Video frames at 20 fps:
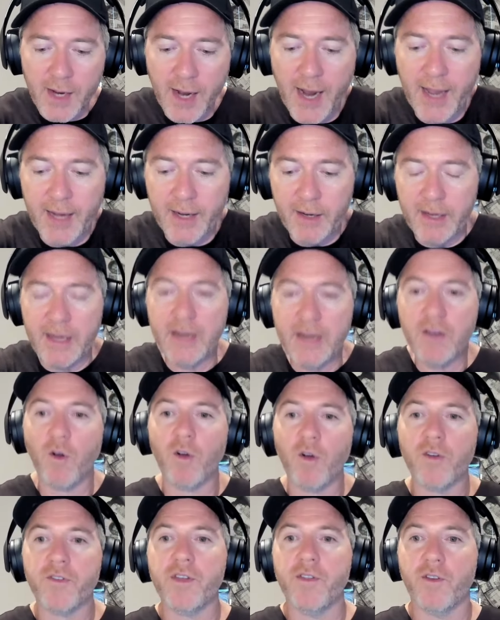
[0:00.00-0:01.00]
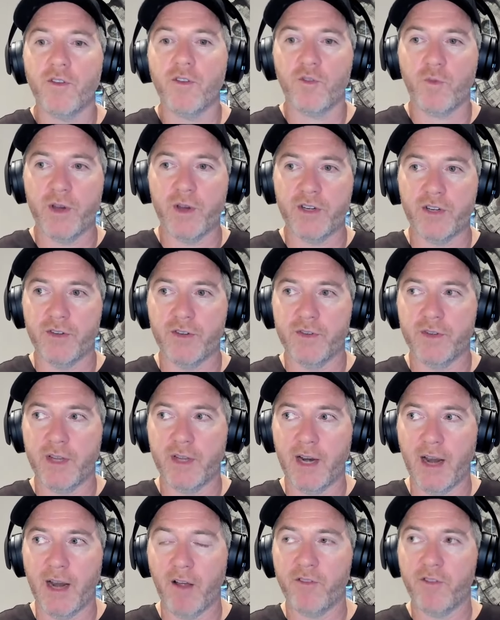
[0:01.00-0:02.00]
And in asking those questions
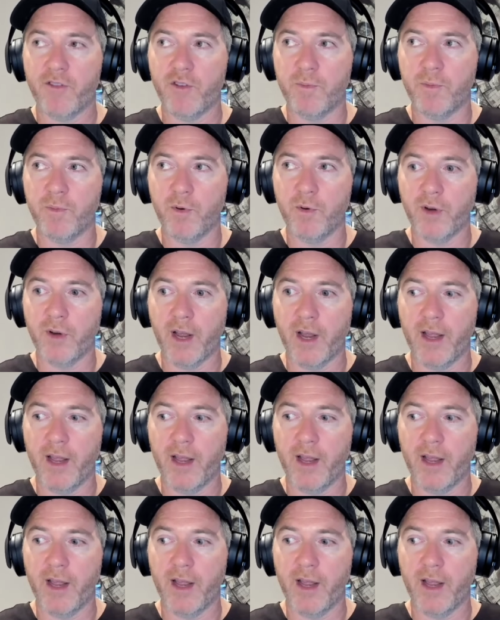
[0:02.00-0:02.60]
allows you to build